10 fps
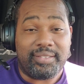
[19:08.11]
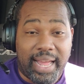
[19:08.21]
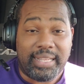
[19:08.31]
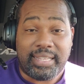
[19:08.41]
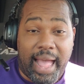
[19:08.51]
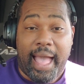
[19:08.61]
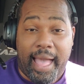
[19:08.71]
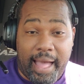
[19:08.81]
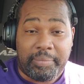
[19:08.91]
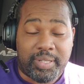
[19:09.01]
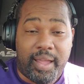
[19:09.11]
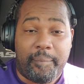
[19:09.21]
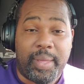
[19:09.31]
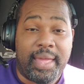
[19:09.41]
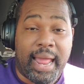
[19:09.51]
That's how I'm set,
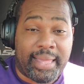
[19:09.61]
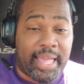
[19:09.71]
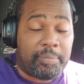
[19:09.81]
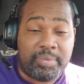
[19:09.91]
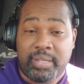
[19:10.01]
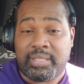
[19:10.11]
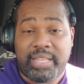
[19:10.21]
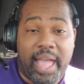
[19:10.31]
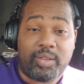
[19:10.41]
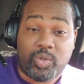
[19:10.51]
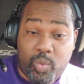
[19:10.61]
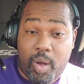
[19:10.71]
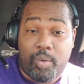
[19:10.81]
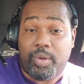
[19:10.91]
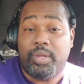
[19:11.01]
and I kept the status quo.